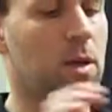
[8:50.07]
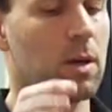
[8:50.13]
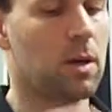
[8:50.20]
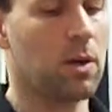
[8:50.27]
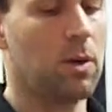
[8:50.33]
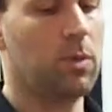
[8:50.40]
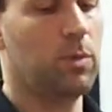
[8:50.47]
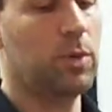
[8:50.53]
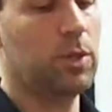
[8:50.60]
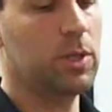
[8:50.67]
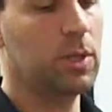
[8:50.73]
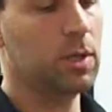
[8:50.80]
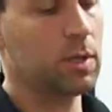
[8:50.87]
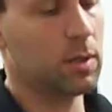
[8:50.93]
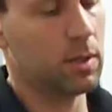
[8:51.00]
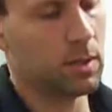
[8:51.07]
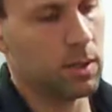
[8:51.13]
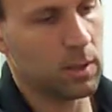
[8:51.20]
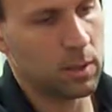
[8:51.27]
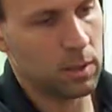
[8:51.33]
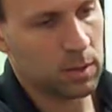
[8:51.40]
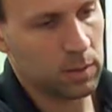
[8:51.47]
Go and push here.
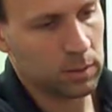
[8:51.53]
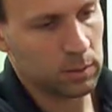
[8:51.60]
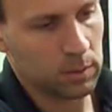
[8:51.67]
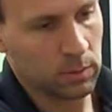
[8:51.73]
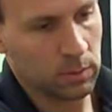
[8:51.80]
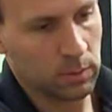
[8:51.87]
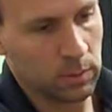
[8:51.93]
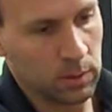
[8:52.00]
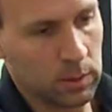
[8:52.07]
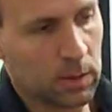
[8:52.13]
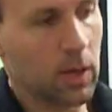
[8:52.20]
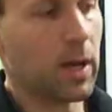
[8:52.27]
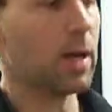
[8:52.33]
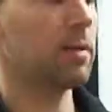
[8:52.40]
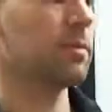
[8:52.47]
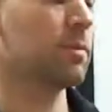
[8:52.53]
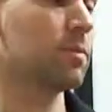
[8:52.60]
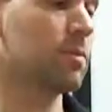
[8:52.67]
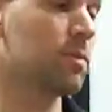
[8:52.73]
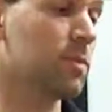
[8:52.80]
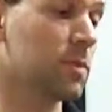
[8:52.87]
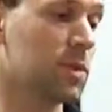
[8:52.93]
Okay.
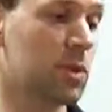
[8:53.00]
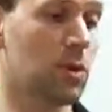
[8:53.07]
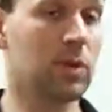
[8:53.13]
So